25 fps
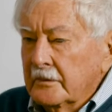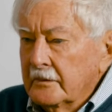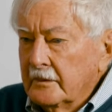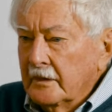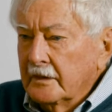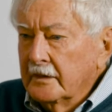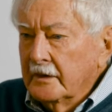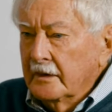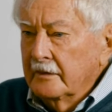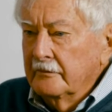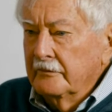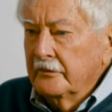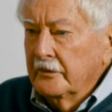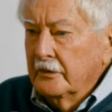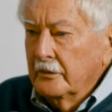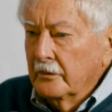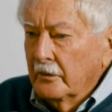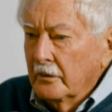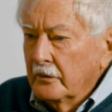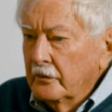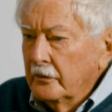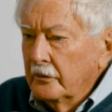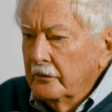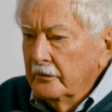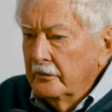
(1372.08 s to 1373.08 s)
they have
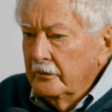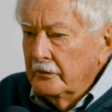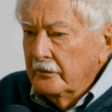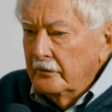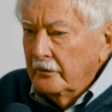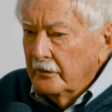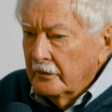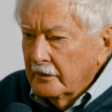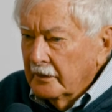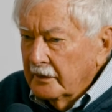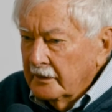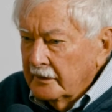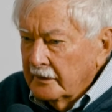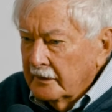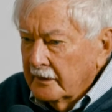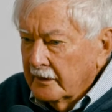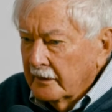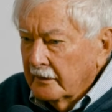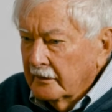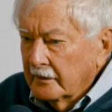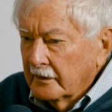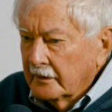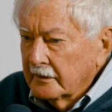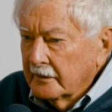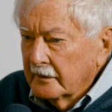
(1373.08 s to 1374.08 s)
their own unique
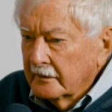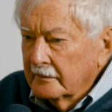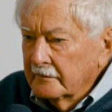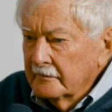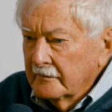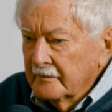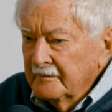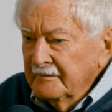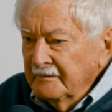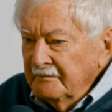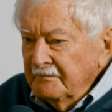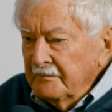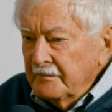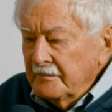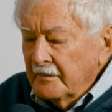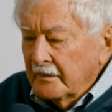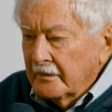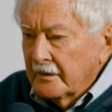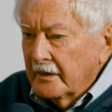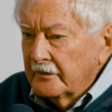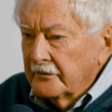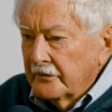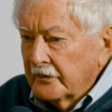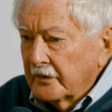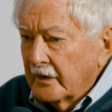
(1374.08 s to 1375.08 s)
character,
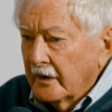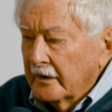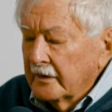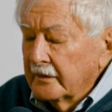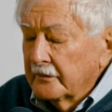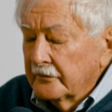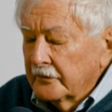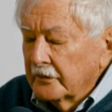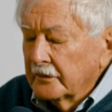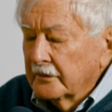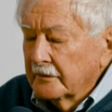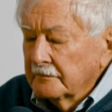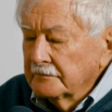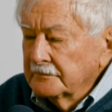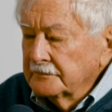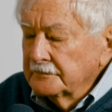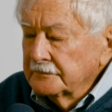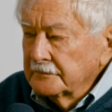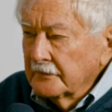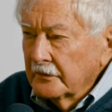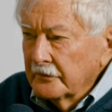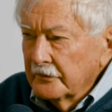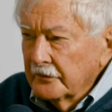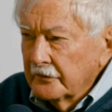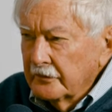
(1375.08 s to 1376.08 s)
and that's the answer:
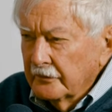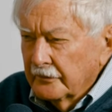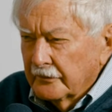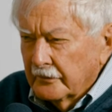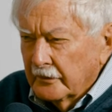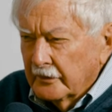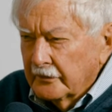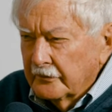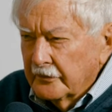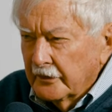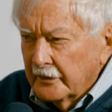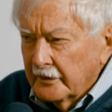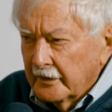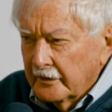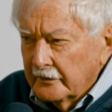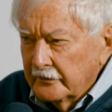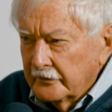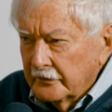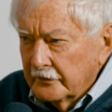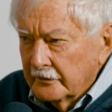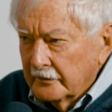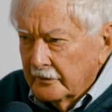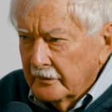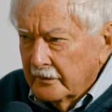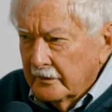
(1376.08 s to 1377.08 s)
is
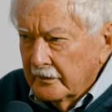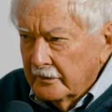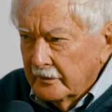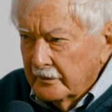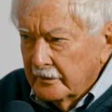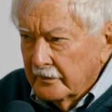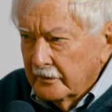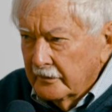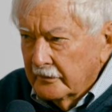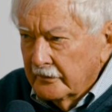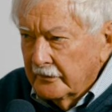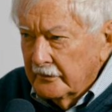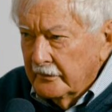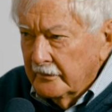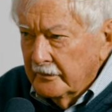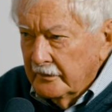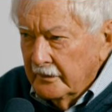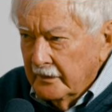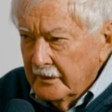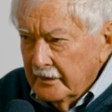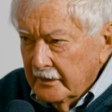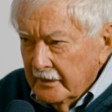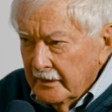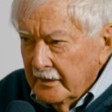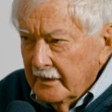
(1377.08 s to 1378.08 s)
differentiation and
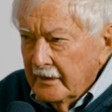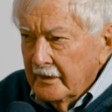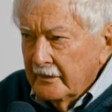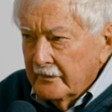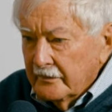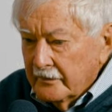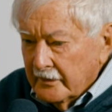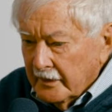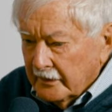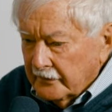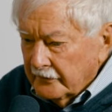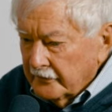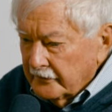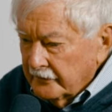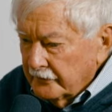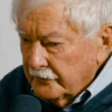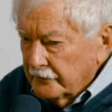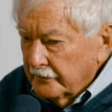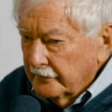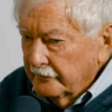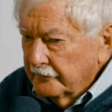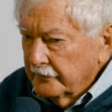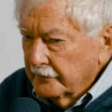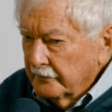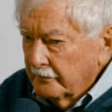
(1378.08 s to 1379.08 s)
that's
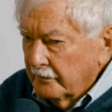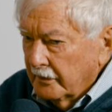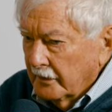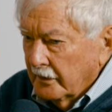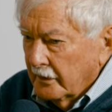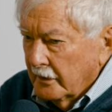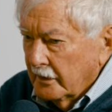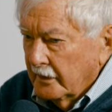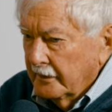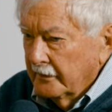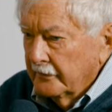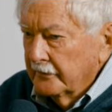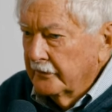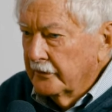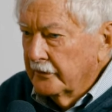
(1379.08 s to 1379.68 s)
driven by